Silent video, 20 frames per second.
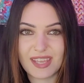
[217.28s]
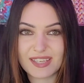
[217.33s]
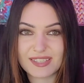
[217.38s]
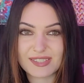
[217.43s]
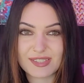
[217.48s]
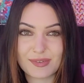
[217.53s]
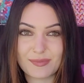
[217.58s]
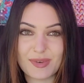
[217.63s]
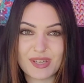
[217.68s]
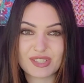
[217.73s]

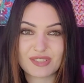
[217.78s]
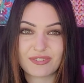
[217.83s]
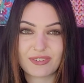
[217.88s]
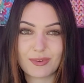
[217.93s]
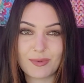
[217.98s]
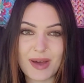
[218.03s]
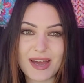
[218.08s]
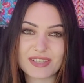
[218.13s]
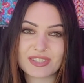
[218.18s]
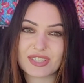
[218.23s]
Thanks so much
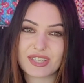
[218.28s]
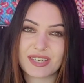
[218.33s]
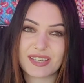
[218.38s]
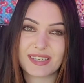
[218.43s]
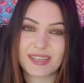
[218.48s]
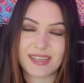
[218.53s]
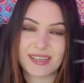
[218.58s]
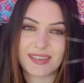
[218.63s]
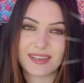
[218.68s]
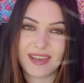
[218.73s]
for
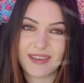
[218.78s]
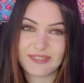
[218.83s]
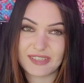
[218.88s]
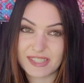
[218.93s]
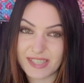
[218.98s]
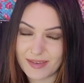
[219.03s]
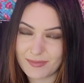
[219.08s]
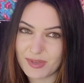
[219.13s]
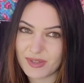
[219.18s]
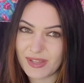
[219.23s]
watching, and
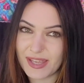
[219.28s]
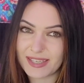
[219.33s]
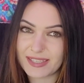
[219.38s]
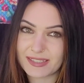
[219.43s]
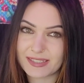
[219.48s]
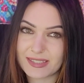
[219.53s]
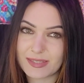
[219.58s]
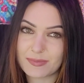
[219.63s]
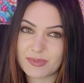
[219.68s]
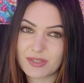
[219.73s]
every time you
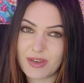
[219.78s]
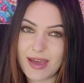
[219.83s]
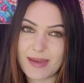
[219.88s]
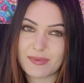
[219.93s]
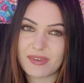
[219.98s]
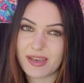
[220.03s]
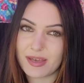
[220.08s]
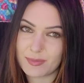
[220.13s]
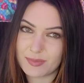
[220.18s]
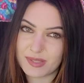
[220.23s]
like and
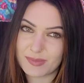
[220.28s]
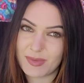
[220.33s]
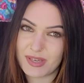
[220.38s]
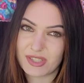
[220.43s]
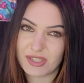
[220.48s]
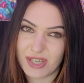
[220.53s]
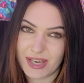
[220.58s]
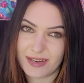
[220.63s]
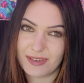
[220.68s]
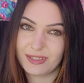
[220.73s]
subscribe, it helps
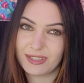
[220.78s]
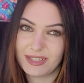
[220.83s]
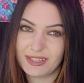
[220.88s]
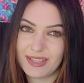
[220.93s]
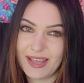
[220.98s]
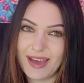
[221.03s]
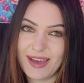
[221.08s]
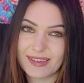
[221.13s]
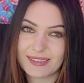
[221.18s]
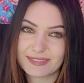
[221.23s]
my channel
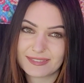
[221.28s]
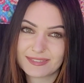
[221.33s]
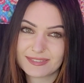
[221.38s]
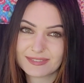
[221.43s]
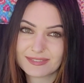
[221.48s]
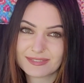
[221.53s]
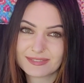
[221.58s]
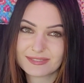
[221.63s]
a lot.